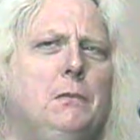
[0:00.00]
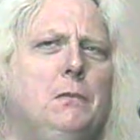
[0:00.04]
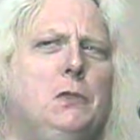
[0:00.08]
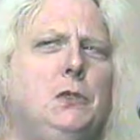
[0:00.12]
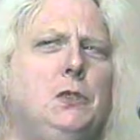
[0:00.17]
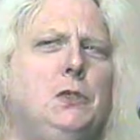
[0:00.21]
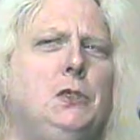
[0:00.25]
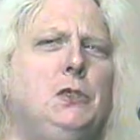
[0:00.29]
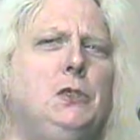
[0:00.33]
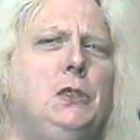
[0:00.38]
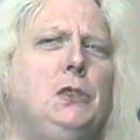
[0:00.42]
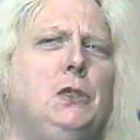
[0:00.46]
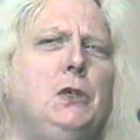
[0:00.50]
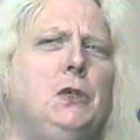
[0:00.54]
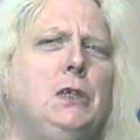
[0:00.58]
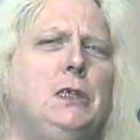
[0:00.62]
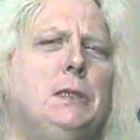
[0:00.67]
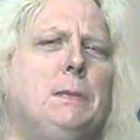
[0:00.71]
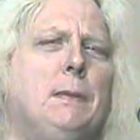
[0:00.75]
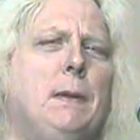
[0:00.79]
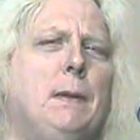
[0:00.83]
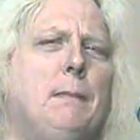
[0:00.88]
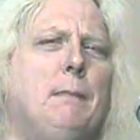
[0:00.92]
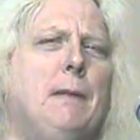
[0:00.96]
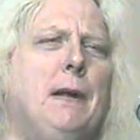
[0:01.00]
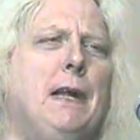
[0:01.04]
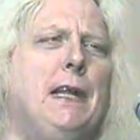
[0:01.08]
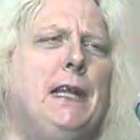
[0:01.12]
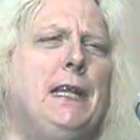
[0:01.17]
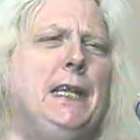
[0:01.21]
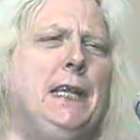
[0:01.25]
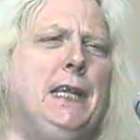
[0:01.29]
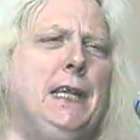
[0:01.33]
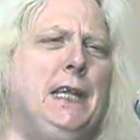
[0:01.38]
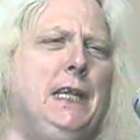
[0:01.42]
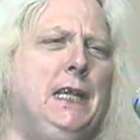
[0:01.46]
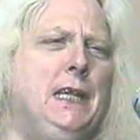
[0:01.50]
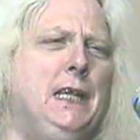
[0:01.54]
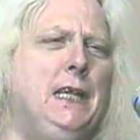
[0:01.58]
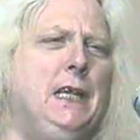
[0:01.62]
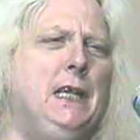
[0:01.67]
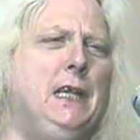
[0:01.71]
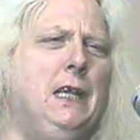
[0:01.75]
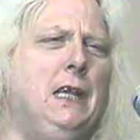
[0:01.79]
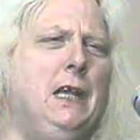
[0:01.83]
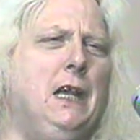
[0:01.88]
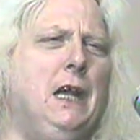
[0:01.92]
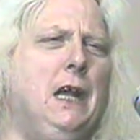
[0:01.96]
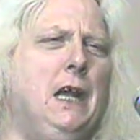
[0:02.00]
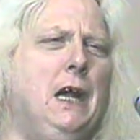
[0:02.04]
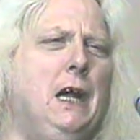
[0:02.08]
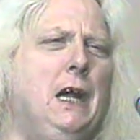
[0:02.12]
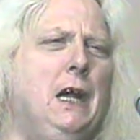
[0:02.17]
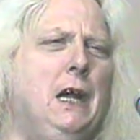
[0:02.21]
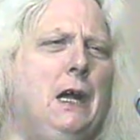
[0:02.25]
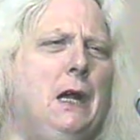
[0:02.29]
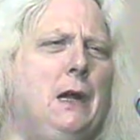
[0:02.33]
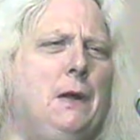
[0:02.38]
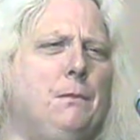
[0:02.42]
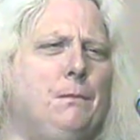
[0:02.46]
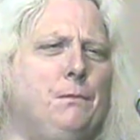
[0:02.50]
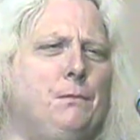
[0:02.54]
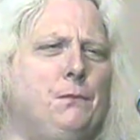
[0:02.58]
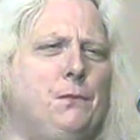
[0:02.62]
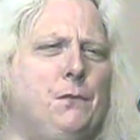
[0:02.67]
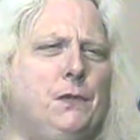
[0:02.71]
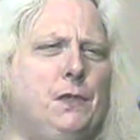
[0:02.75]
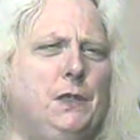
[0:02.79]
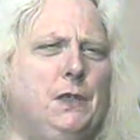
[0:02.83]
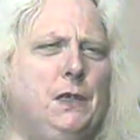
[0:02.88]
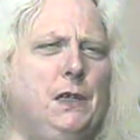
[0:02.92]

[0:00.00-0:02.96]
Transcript: two souls per body um,